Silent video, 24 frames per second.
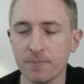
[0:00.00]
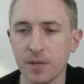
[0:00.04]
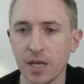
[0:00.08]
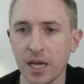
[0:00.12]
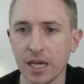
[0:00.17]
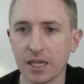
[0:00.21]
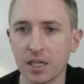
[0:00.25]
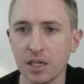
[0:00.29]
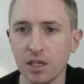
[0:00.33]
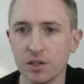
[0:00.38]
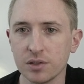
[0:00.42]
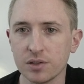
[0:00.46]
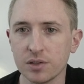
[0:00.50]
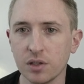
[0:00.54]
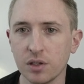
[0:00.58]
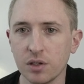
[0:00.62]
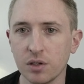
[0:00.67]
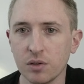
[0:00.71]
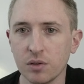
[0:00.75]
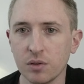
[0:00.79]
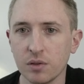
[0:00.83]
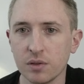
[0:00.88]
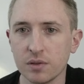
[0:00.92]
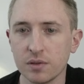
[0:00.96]
I can
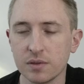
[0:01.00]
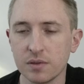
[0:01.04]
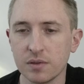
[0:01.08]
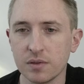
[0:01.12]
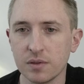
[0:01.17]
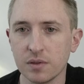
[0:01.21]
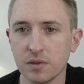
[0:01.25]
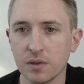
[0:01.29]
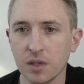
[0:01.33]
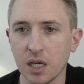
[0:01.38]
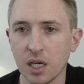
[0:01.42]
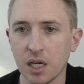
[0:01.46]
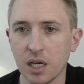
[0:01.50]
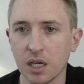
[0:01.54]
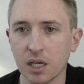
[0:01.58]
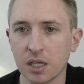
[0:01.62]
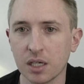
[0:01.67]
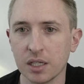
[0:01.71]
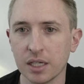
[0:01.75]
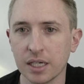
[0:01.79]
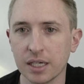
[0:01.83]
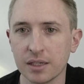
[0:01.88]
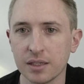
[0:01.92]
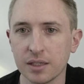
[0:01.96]
also
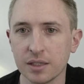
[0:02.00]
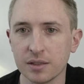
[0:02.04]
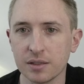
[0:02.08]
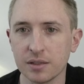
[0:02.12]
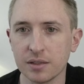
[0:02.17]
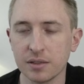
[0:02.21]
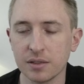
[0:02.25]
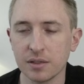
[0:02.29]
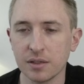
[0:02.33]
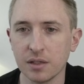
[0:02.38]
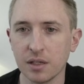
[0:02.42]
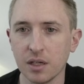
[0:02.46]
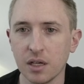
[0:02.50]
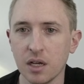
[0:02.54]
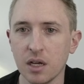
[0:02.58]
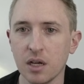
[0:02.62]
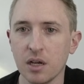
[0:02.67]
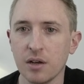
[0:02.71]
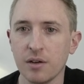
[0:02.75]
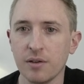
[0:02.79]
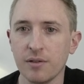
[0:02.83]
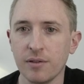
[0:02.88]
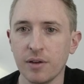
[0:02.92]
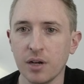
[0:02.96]
click this
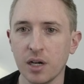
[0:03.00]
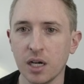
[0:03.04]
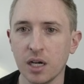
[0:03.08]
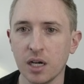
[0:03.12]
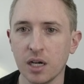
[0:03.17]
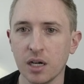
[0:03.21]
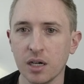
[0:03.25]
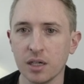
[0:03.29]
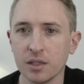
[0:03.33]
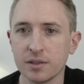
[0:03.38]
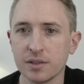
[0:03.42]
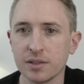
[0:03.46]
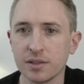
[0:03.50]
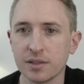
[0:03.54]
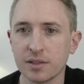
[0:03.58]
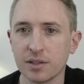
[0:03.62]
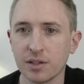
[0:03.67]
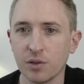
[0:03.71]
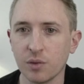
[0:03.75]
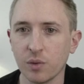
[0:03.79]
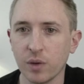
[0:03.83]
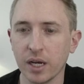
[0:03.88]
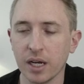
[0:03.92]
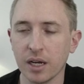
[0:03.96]

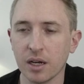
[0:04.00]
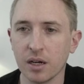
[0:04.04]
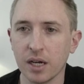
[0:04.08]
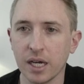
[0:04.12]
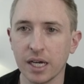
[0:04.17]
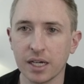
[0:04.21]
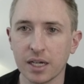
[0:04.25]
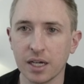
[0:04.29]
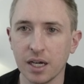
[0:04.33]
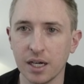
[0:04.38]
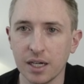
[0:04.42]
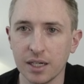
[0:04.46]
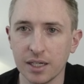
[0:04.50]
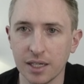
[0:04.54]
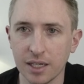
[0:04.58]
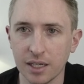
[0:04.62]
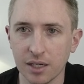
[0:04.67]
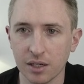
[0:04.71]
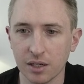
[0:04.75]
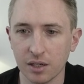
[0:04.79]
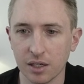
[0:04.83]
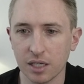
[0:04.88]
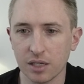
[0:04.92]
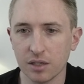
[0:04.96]
square icon
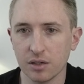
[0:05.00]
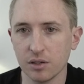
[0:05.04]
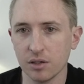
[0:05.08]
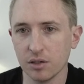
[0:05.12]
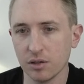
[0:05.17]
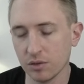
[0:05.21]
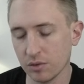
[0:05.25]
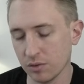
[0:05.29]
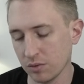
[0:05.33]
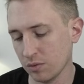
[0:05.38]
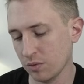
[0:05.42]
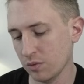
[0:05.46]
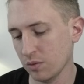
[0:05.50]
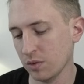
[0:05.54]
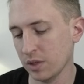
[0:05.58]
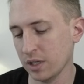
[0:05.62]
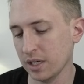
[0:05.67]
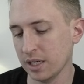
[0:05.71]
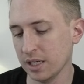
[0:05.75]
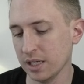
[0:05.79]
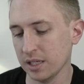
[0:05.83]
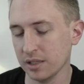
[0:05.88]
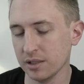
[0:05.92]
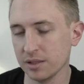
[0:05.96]
here. I don't know what
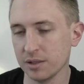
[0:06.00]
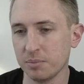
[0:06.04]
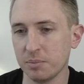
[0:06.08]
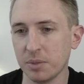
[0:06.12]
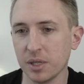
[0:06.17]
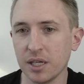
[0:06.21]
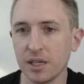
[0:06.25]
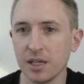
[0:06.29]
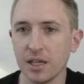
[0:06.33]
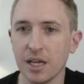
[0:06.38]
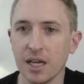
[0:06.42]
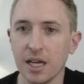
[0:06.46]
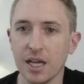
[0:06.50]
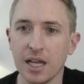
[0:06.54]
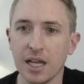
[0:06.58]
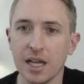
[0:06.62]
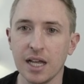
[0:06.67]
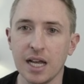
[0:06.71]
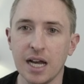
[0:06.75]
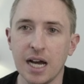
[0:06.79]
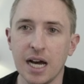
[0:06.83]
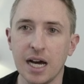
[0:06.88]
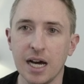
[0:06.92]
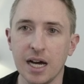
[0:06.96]
it is, but
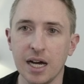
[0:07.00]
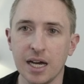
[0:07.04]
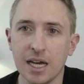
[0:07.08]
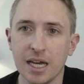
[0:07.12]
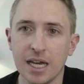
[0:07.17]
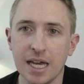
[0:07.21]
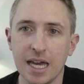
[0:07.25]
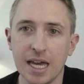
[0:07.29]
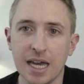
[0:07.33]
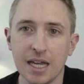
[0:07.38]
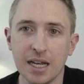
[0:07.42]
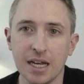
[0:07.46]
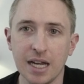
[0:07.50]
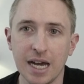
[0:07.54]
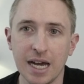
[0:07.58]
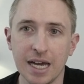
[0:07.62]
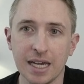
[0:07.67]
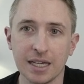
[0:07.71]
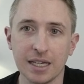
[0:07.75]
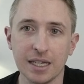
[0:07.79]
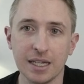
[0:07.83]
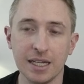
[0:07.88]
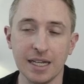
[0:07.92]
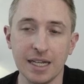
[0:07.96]
and I
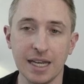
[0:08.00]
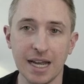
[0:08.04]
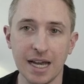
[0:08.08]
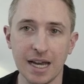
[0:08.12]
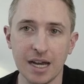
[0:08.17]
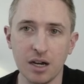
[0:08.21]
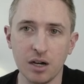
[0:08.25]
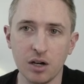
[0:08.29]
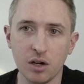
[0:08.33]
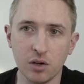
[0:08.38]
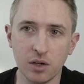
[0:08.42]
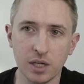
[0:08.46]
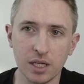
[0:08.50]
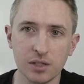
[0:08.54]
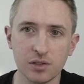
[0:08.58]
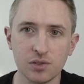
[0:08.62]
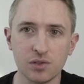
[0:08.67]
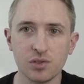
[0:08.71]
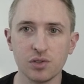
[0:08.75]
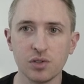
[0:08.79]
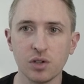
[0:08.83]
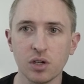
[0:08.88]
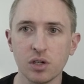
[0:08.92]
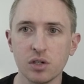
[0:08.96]
can now
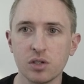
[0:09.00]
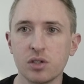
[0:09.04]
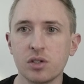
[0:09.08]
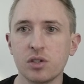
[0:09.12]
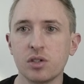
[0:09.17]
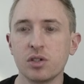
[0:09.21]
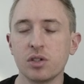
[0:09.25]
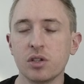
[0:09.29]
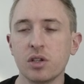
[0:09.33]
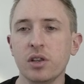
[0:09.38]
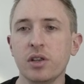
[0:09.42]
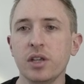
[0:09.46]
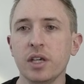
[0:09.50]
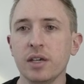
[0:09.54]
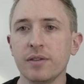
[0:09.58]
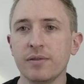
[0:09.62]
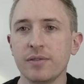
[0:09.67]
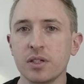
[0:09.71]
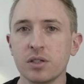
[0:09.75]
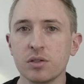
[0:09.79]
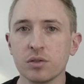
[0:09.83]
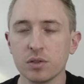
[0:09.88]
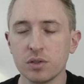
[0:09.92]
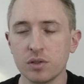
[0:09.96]
search the
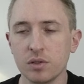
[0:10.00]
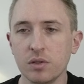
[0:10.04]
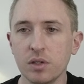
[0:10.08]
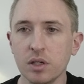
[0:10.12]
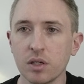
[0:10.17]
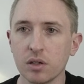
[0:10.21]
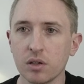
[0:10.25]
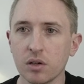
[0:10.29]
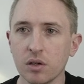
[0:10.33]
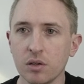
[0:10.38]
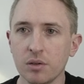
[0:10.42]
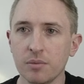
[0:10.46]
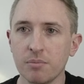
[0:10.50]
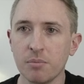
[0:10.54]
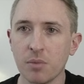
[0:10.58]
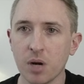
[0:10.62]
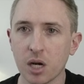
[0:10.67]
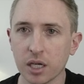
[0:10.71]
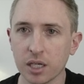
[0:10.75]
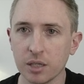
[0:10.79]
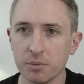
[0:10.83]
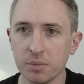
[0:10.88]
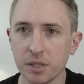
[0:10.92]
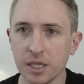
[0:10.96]
Visual Studio Code
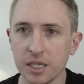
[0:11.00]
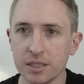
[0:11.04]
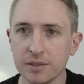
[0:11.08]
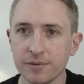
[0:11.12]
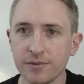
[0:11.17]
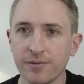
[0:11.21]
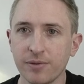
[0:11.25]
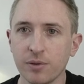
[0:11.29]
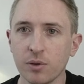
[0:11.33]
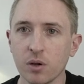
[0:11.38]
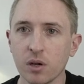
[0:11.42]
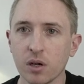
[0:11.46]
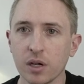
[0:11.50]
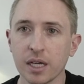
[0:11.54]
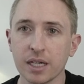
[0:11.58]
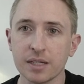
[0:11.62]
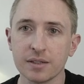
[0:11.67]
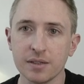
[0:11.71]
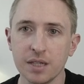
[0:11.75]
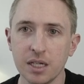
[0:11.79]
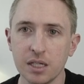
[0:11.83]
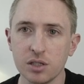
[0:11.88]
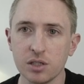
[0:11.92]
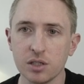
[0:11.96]
marketplace for
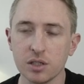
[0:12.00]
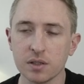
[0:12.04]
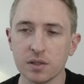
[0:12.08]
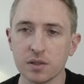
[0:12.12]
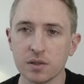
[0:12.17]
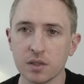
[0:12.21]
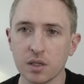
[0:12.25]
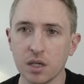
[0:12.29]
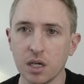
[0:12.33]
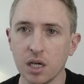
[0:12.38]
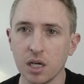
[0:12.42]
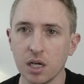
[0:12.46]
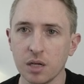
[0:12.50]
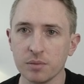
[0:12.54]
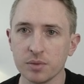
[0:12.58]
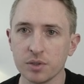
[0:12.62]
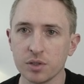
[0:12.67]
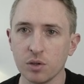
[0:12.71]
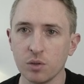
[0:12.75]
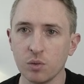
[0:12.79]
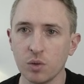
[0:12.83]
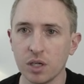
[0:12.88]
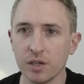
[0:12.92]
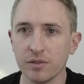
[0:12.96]
extensions.
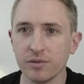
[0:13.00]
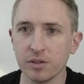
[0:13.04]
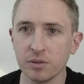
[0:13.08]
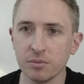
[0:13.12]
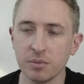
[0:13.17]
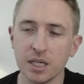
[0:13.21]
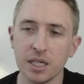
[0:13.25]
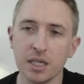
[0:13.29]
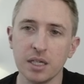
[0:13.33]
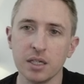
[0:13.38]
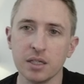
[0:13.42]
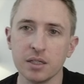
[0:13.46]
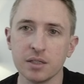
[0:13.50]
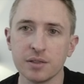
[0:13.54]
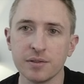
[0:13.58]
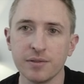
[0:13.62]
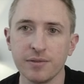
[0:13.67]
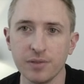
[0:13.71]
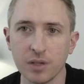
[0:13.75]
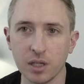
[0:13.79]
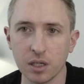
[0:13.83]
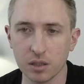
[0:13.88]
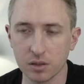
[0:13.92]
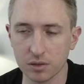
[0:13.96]
So one of them is
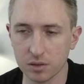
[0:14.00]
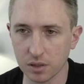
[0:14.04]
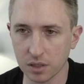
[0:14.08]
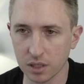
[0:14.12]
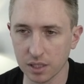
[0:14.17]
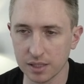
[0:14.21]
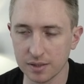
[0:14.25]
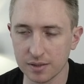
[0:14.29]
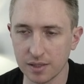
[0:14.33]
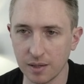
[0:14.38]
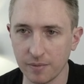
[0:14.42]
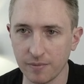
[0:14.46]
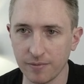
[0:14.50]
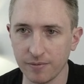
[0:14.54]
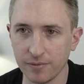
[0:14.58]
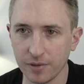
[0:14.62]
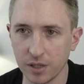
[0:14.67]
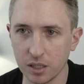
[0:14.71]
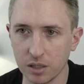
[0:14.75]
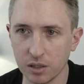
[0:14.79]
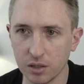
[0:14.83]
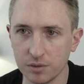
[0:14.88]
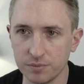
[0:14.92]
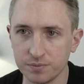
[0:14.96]
Flutter. So I'm going to type
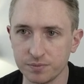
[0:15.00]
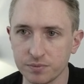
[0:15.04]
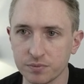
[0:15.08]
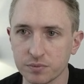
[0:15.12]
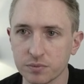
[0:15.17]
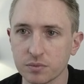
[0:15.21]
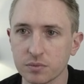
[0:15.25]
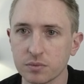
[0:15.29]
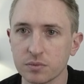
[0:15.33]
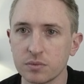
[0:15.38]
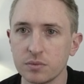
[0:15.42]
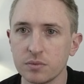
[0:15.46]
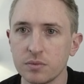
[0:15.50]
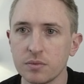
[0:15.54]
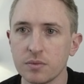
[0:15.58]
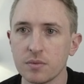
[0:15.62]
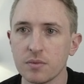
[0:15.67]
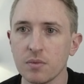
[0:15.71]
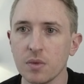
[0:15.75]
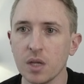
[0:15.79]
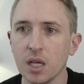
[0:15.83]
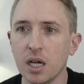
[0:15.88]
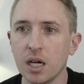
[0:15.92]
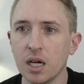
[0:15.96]
Flutter,
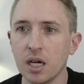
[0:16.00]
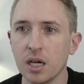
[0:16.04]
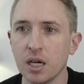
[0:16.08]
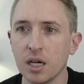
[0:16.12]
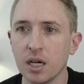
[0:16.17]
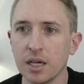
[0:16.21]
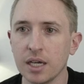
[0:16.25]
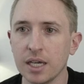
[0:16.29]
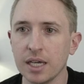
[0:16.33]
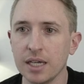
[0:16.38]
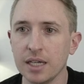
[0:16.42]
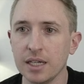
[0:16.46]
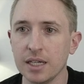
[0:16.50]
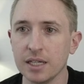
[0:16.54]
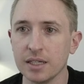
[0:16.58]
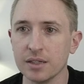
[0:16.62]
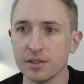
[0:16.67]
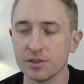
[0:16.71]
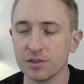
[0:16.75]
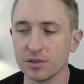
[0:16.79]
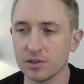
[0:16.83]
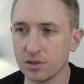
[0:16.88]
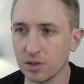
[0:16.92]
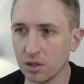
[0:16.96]
hit
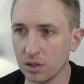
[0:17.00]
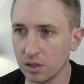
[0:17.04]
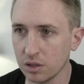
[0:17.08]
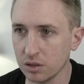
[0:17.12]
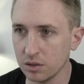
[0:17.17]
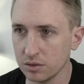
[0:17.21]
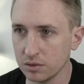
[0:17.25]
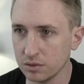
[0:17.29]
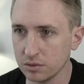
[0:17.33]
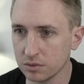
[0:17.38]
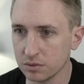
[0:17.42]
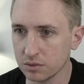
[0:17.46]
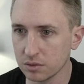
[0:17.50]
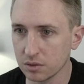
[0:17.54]
install.